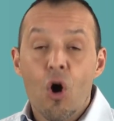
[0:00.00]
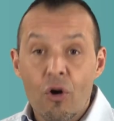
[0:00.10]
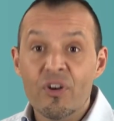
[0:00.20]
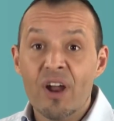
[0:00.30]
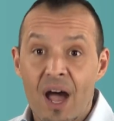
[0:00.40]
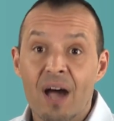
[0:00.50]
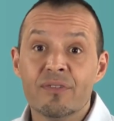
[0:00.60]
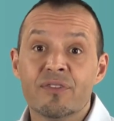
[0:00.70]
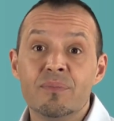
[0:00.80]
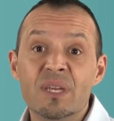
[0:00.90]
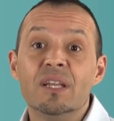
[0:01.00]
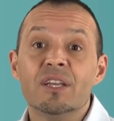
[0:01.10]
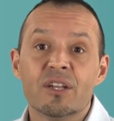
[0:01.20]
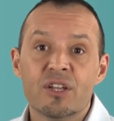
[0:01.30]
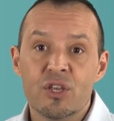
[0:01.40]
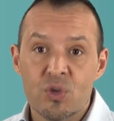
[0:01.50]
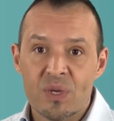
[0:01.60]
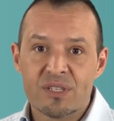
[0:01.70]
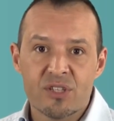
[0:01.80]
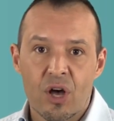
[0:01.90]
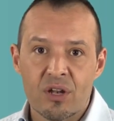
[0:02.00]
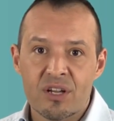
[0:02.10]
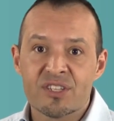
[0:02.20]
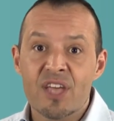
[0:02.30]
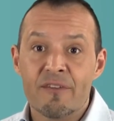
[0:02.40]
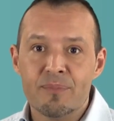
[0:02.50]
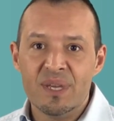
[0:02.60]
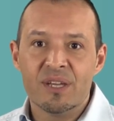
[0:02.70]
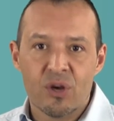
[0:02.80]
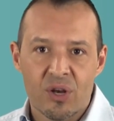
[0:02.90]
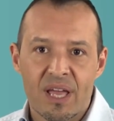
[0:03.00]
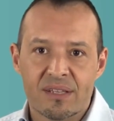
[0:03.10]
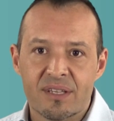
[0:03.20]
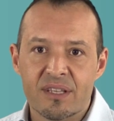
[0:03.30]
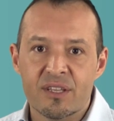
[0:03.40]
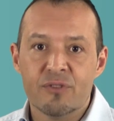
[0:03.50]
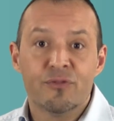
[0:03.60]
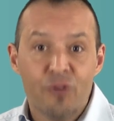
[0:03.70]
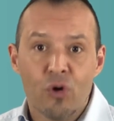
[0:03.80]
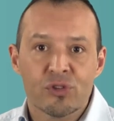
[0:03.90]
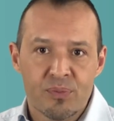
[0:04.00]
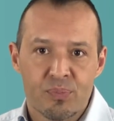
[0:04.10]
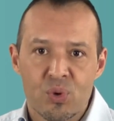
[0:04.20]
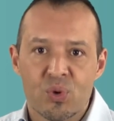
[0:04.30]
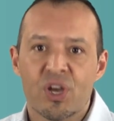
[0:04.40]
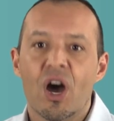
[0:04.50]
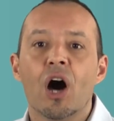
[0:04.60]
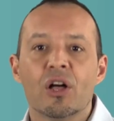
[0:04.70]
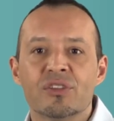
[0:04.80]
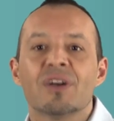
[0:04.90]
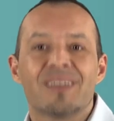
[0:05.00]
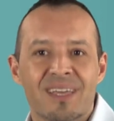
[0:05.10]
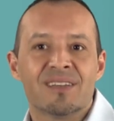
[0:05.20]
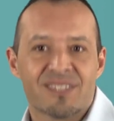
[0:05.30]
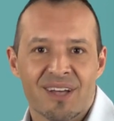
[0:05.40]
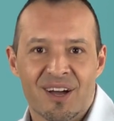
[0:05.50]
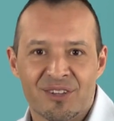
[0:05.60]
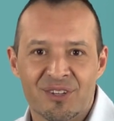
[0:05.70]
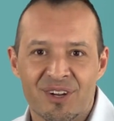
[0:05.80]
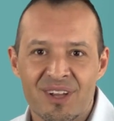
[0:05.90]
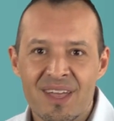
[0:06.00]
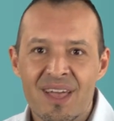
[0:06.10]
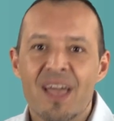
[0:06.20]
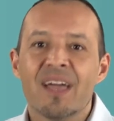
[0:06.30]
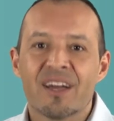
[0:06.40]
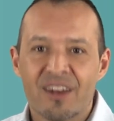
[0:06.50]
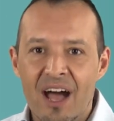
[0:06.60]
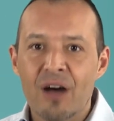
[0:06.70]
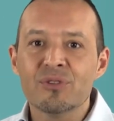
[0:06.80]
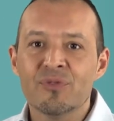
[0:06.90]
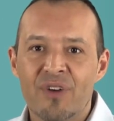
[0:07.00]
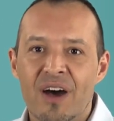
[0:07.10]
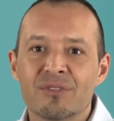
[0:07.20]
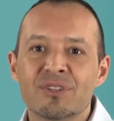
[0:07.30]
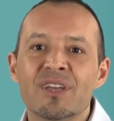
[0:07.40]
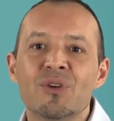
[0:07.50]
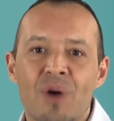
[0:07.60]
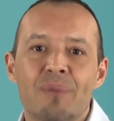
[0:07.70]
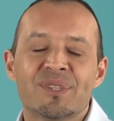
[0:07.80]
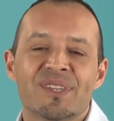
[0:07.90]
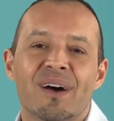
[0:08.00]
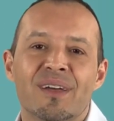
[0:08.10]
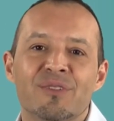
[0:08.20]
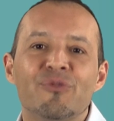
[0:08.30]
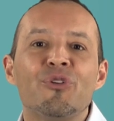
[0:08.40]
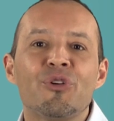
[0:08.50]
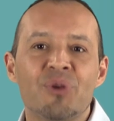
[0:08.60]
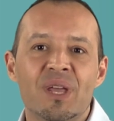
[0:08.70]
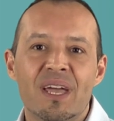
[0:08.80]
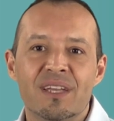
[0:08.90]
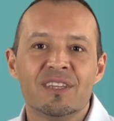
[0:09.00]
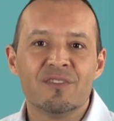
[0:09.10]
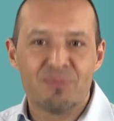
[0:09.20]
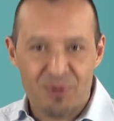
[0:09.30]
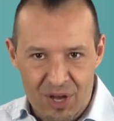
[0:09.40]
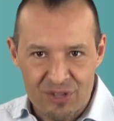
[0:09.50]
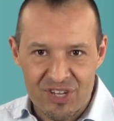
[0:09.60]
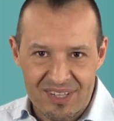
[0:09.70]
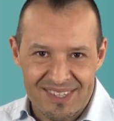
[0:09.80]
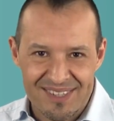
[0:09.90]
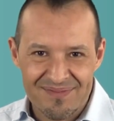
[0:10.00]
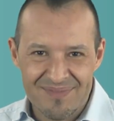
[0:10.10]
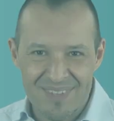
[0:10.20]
Over $500,000 US dollars have been collected for the book on Kickstarter, a crowdfunding website for creative projects.